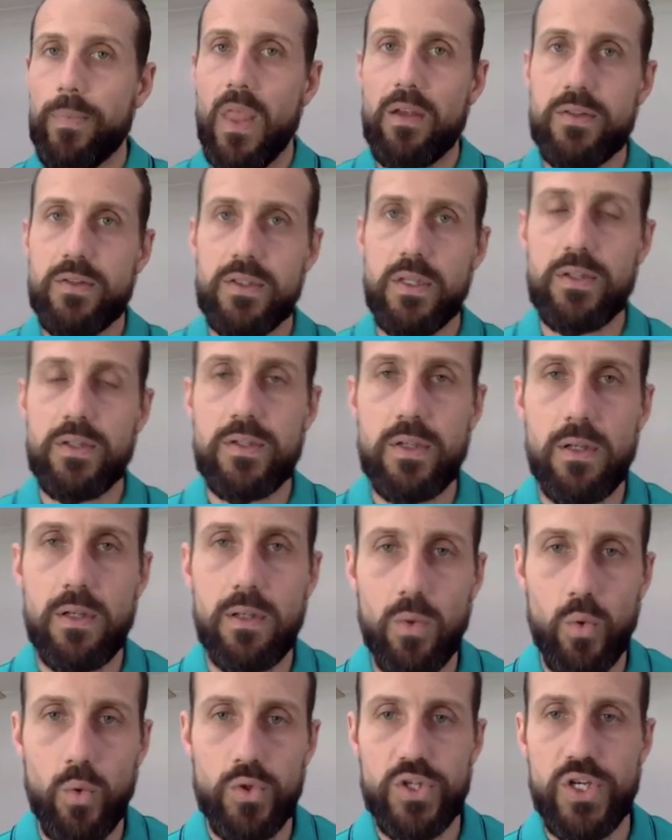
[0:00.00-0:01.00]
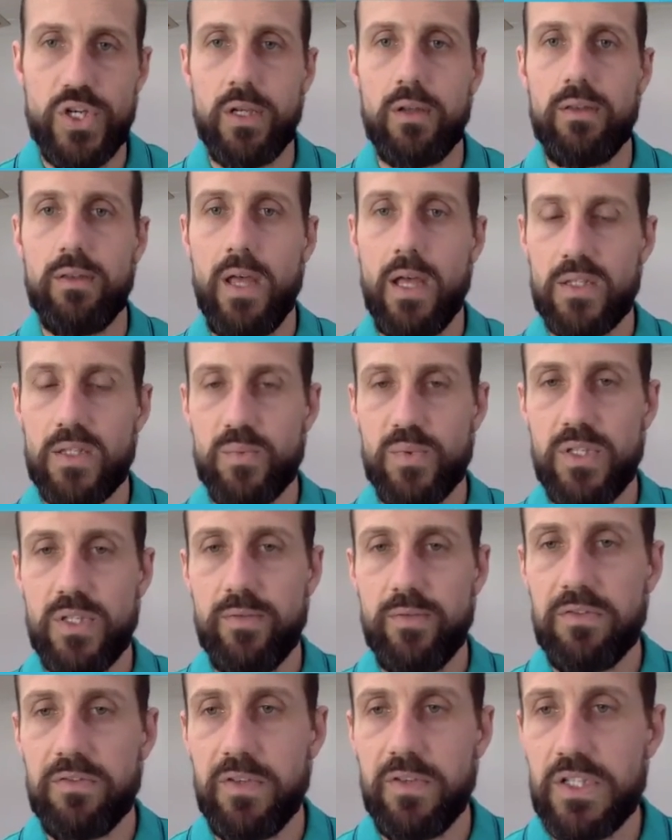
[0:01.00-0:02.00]
since launching that
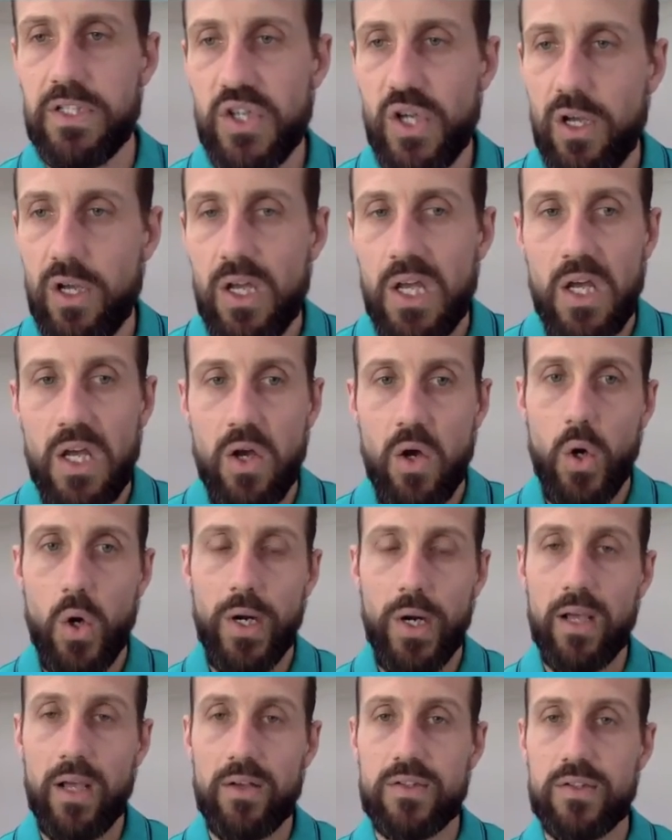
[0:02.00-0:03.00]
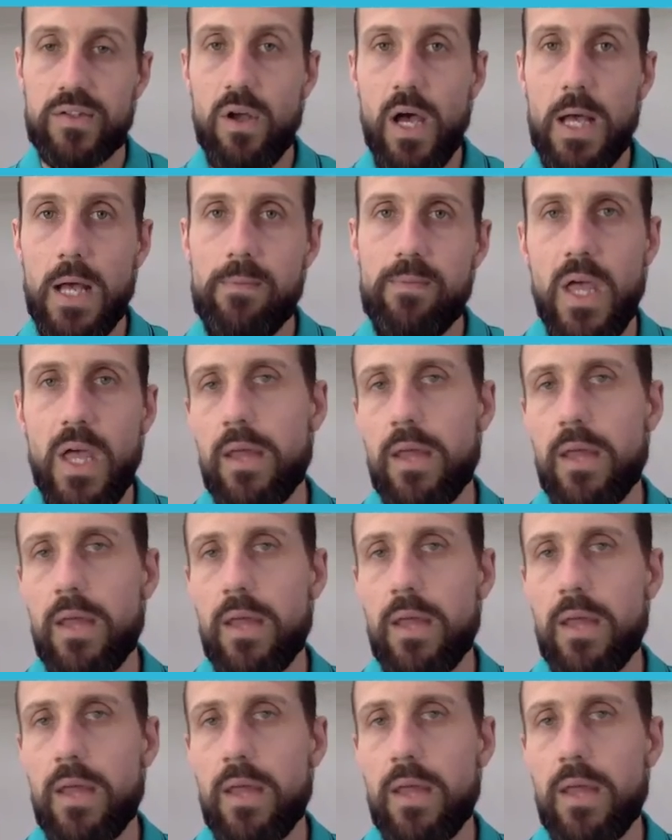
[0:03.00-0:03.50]
specific feature on our site.